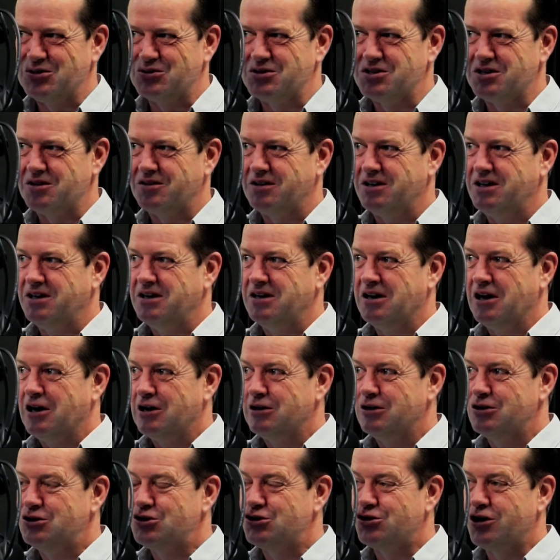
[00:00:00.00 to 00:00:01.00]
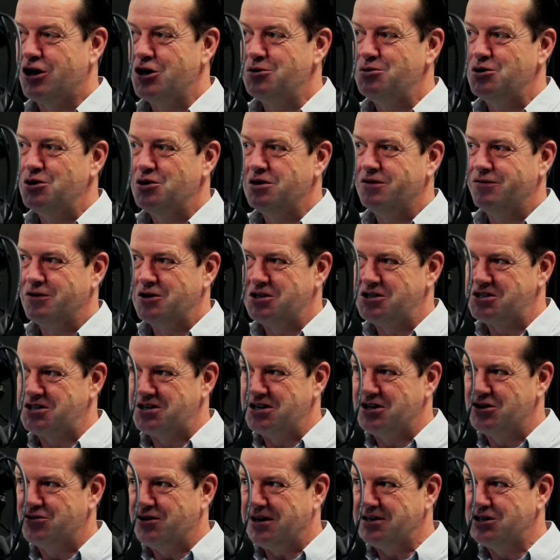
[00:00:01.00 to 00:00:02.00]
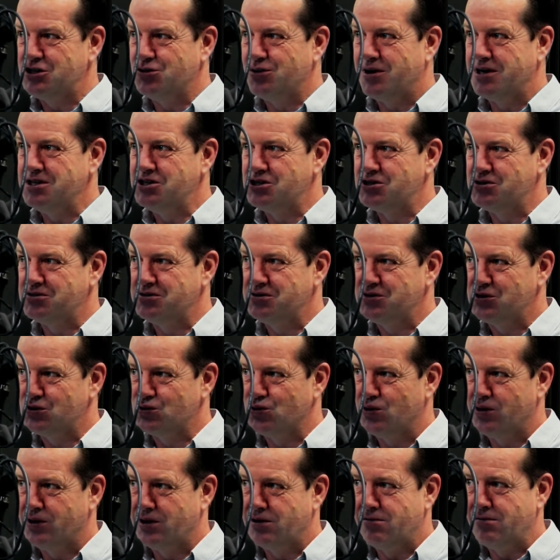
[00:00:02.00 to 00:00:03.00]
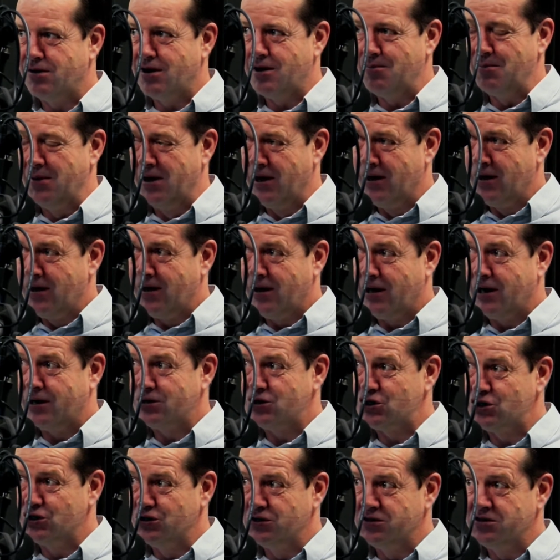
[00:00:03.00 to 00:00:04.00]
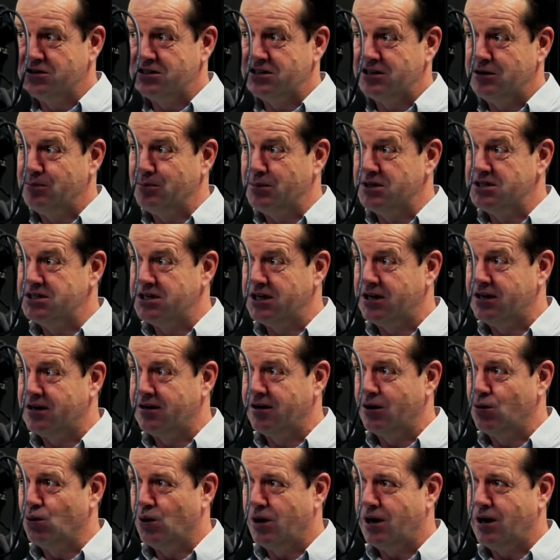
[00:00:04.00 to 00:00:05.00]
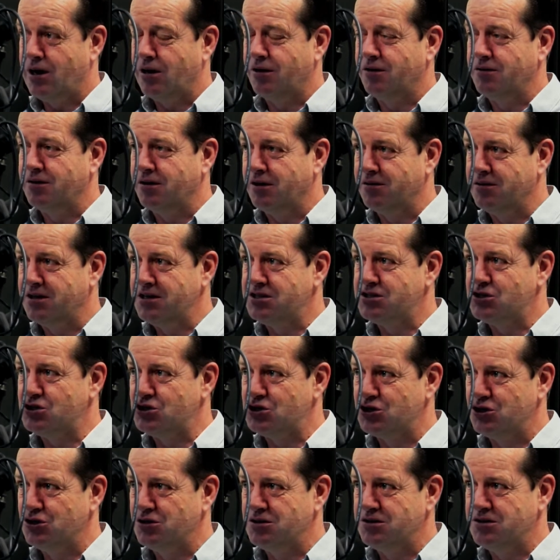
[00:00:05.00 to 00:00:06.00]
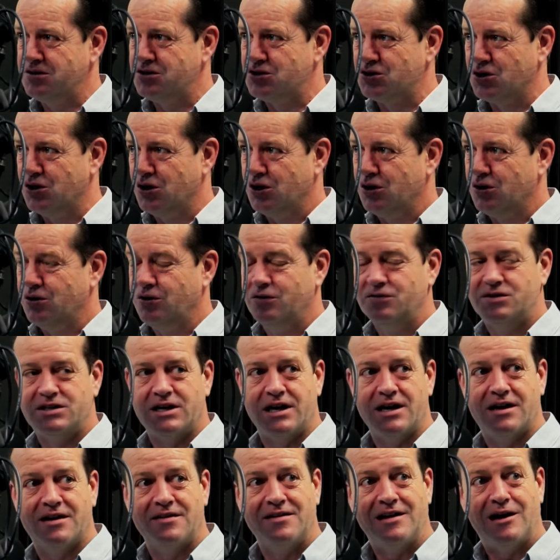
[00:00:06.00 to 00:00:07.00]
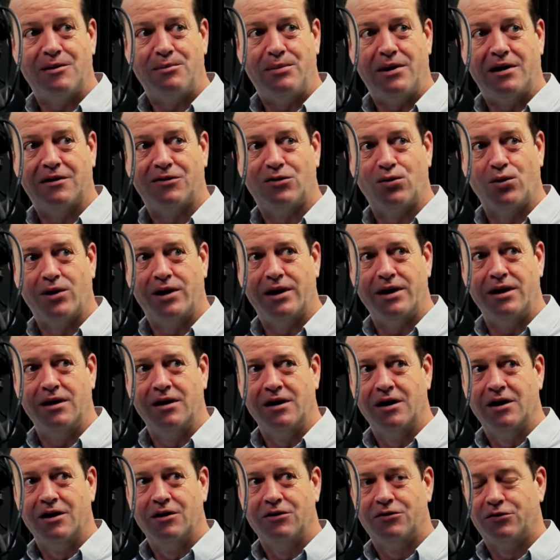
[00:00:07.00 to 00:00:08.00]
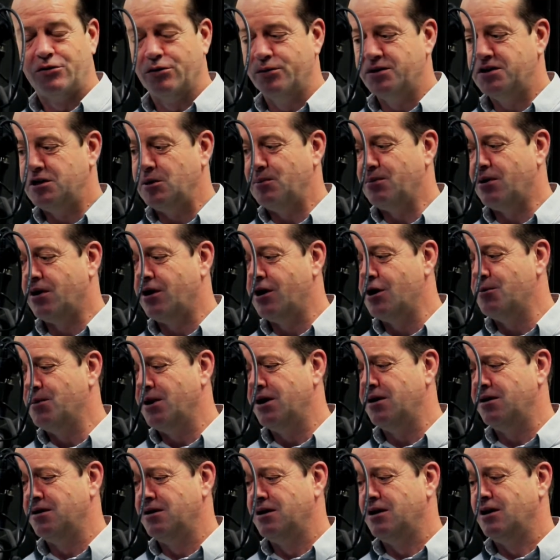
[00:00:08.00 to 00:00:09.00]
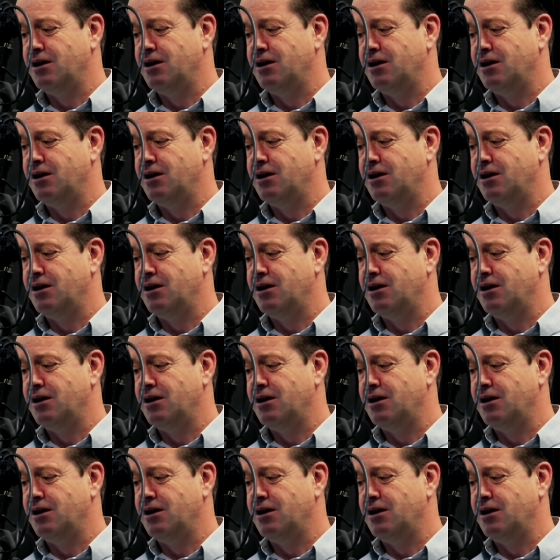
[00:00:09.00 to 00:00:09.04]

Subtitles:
was at the La Trobe University graduations where our students did particularly well. And these are students who've taken that pathway through a diploma.